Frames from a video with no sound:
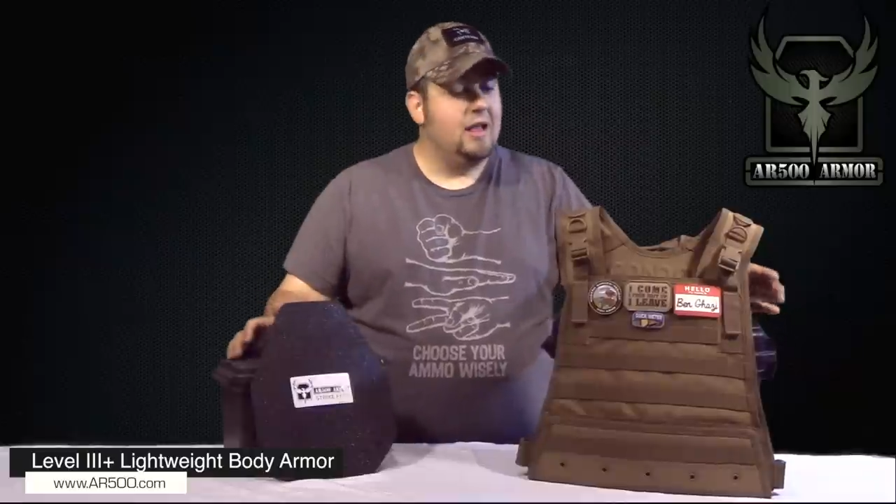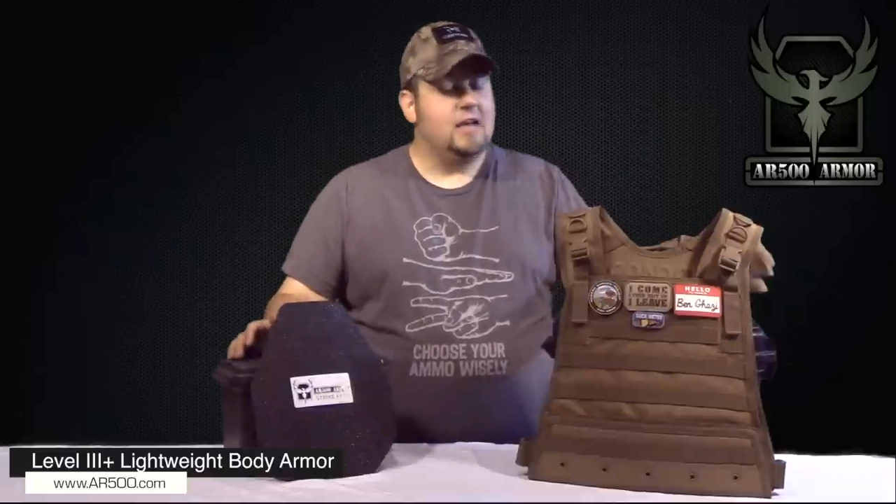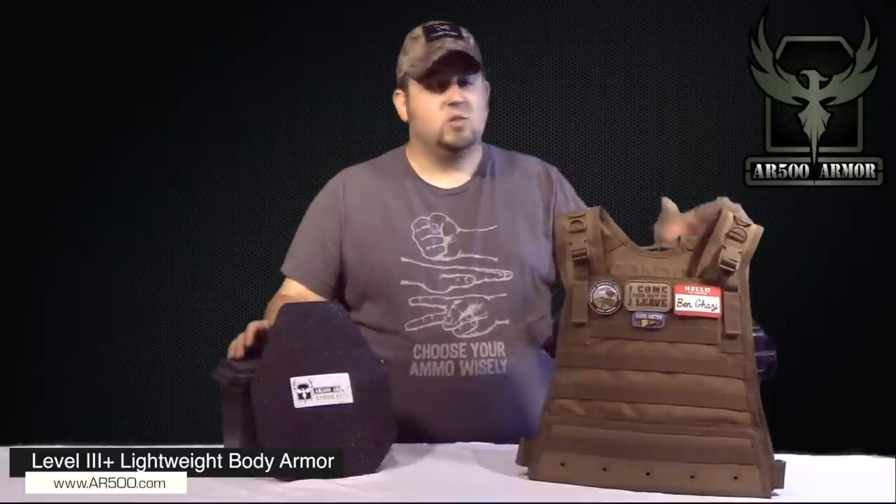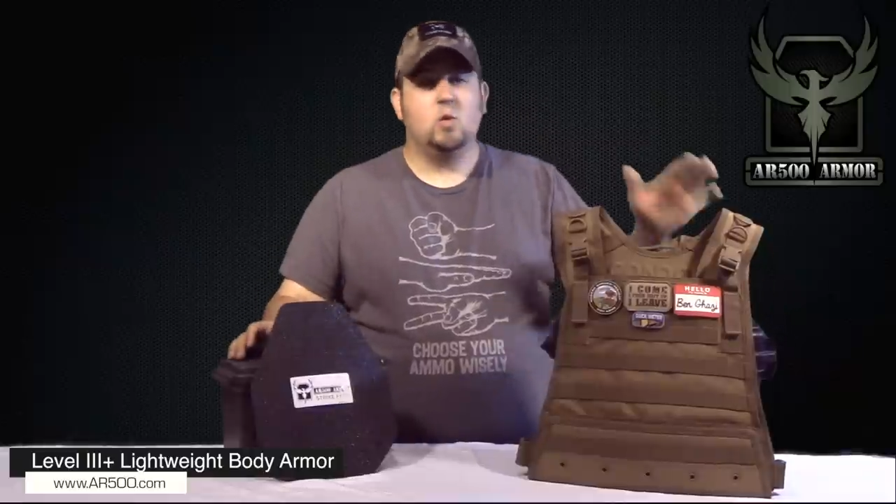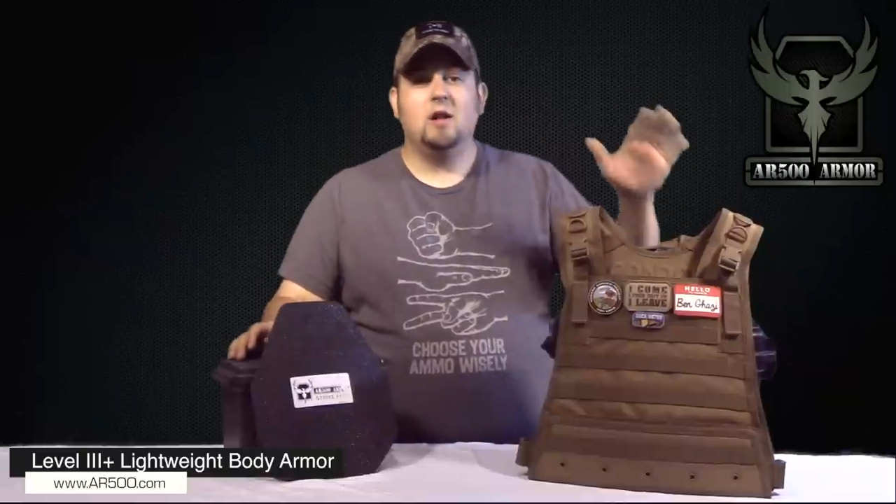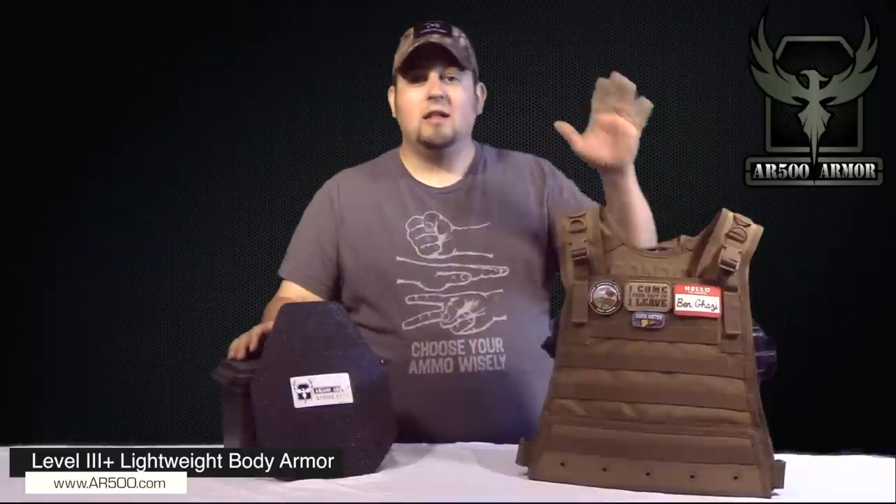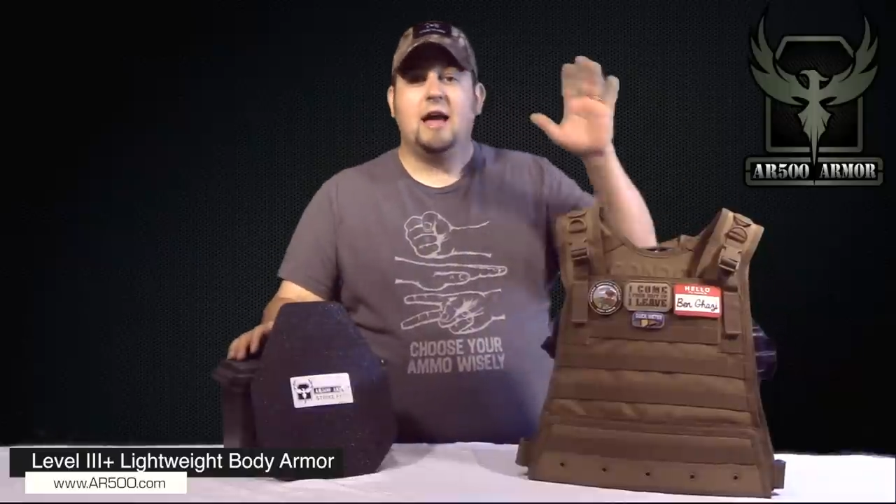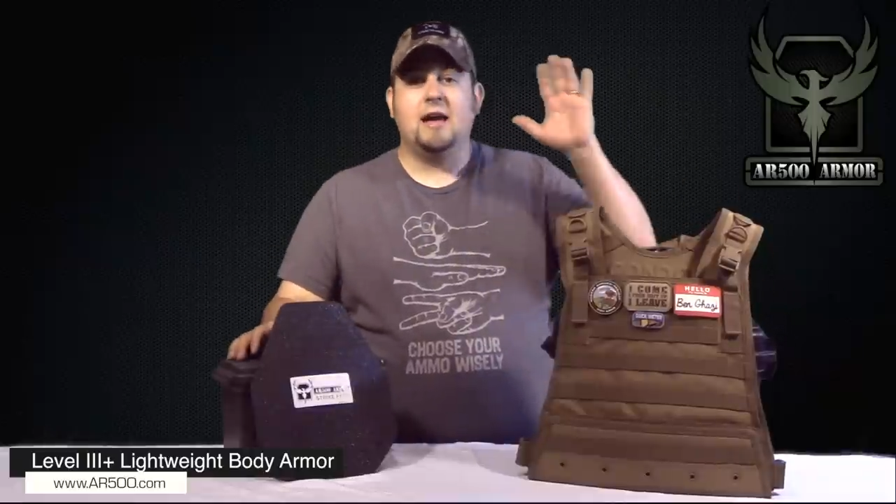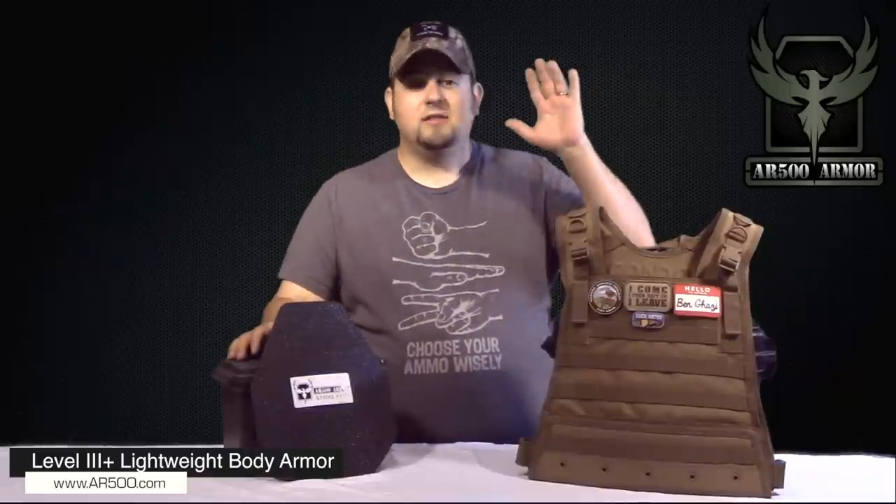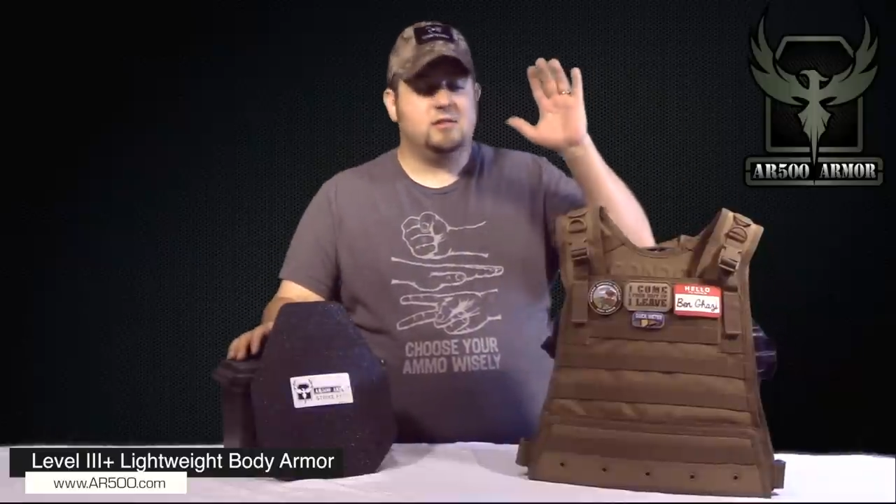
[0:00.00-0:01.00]
as well
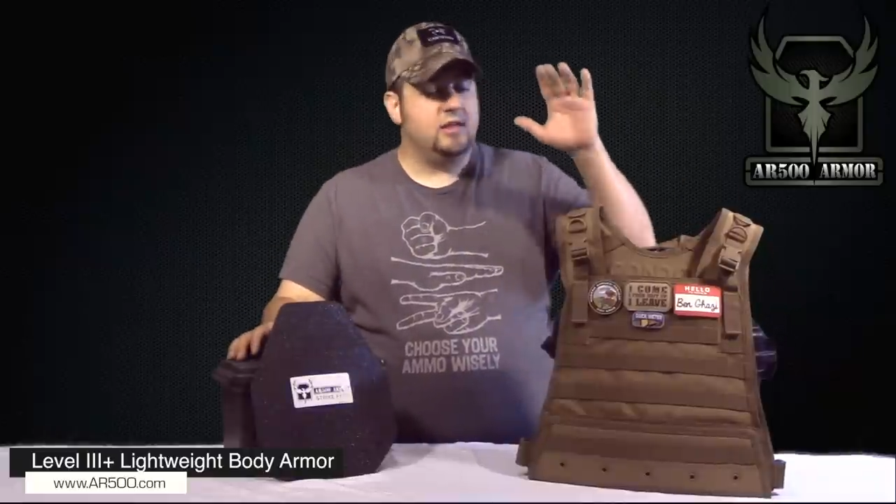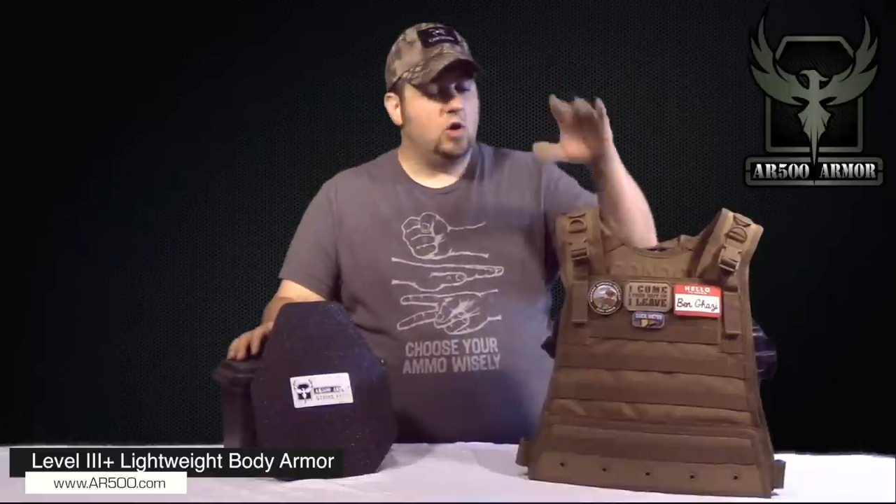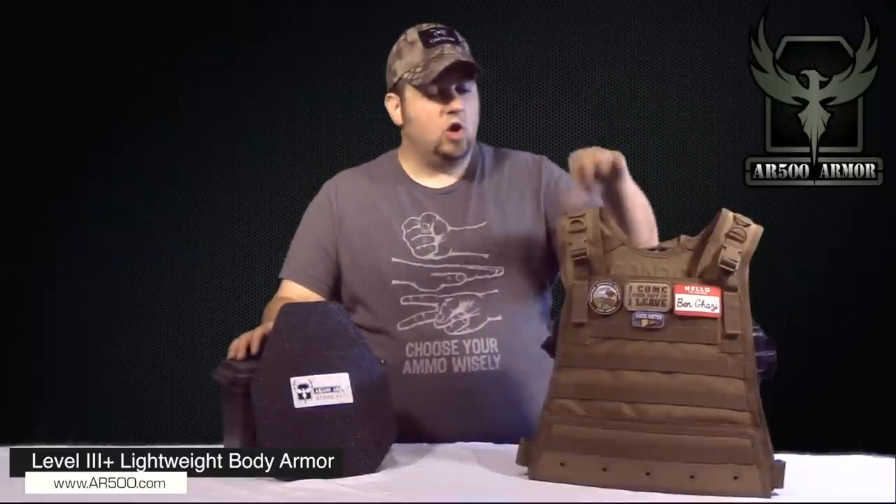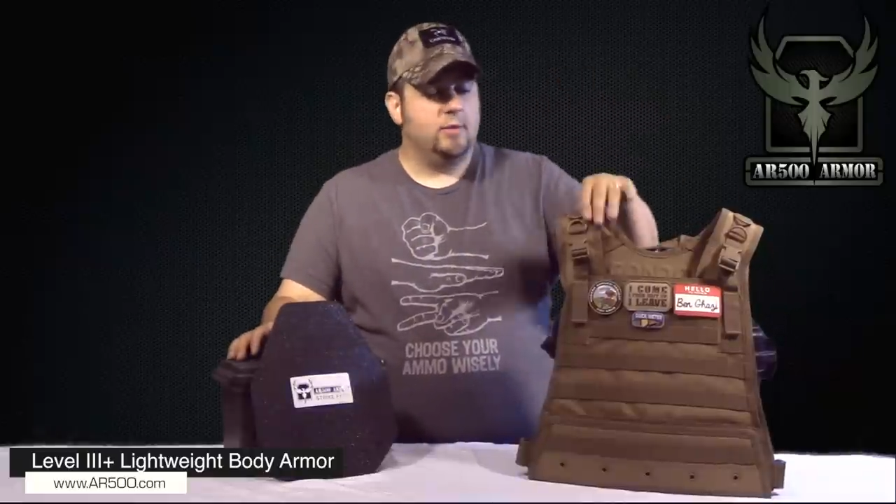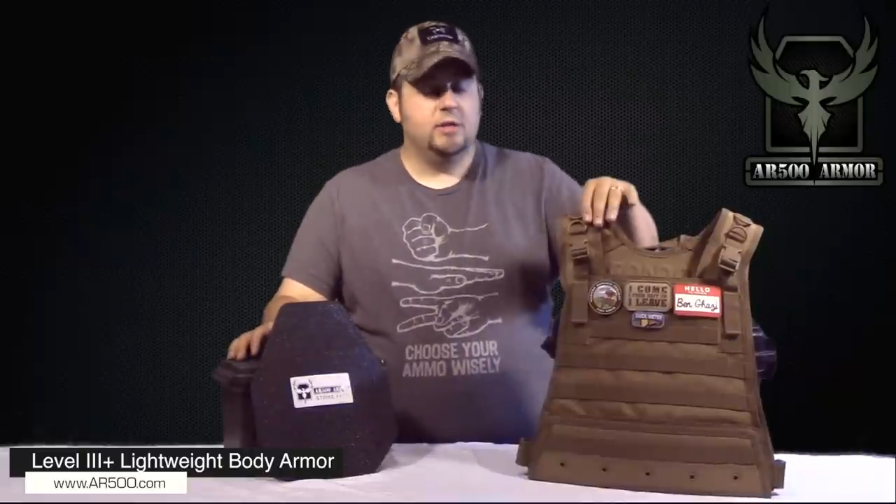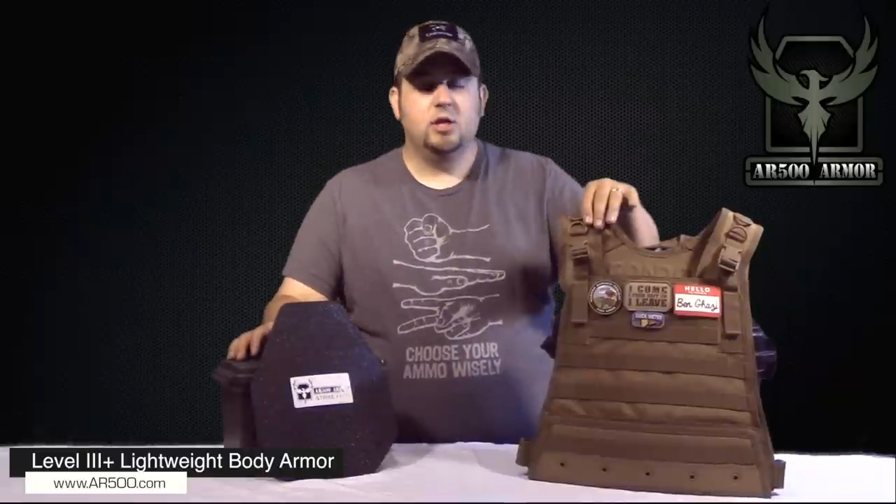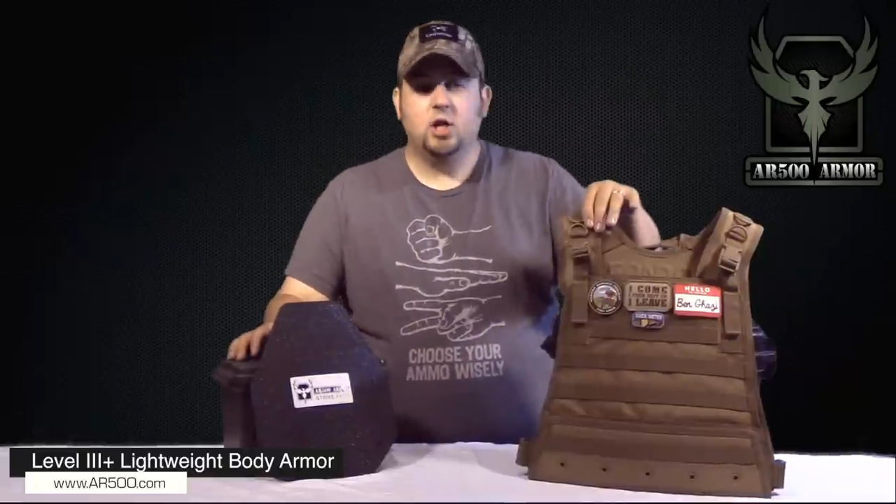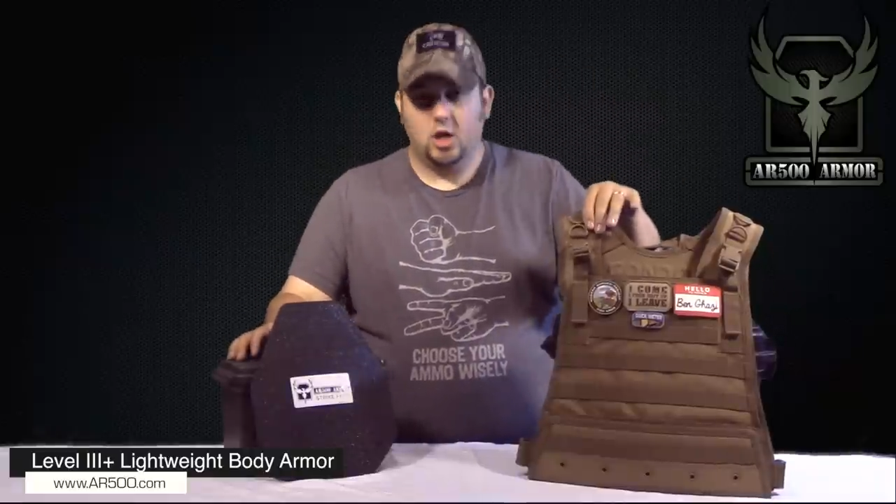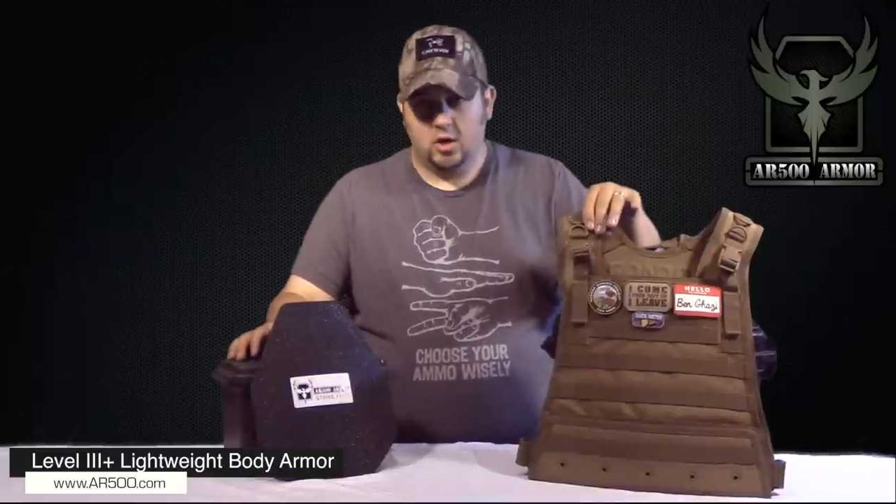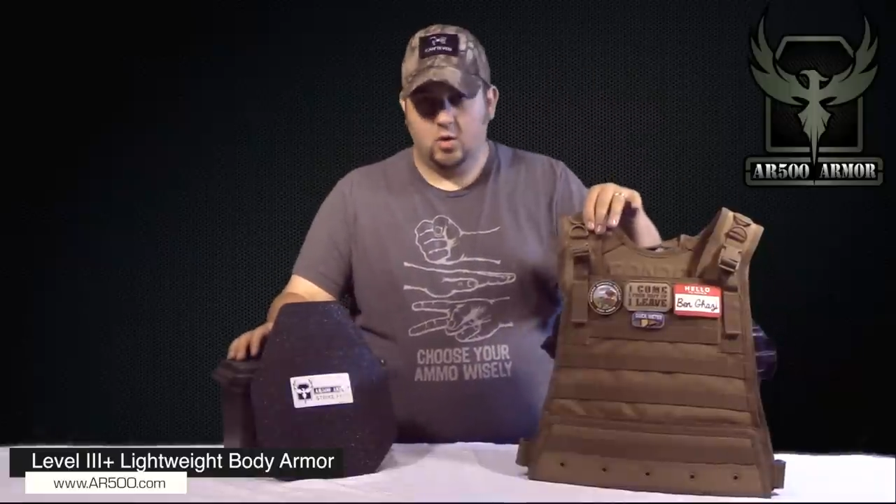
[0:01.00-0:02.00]
as is the Urban
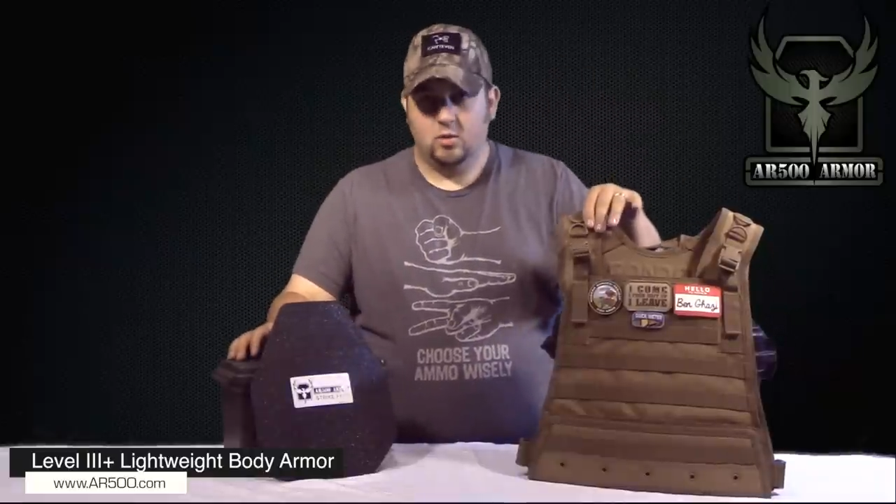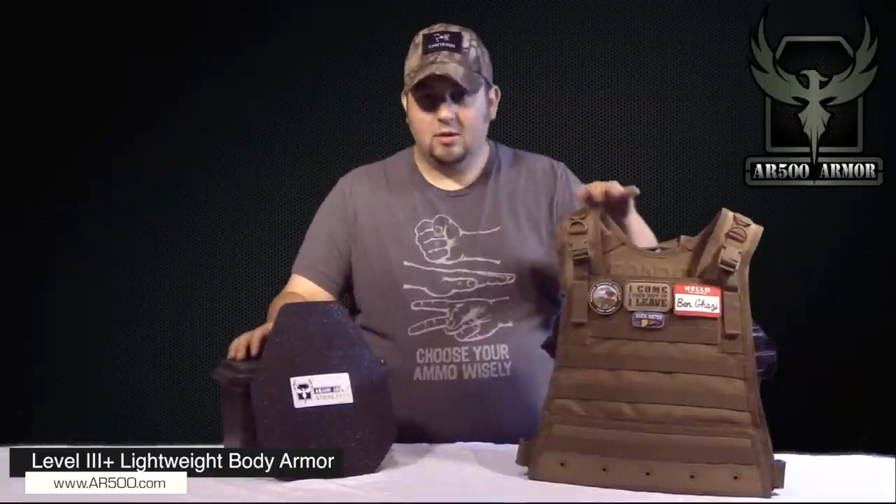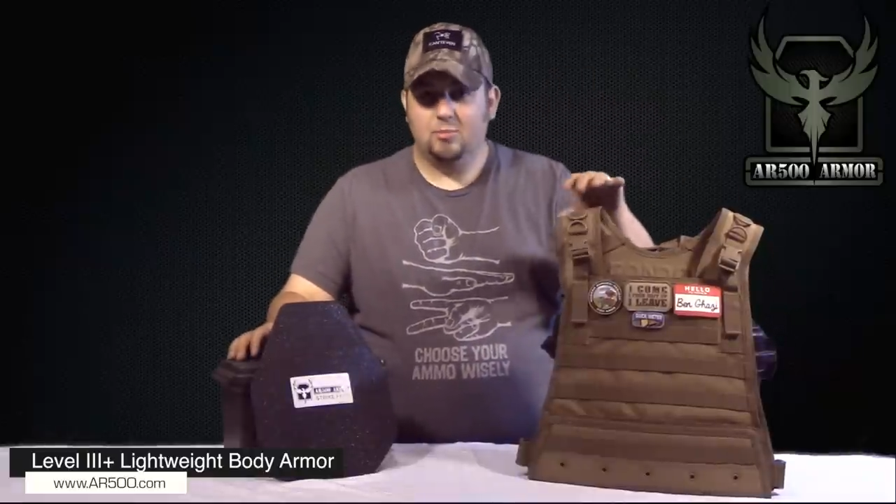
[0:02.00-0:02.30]
Go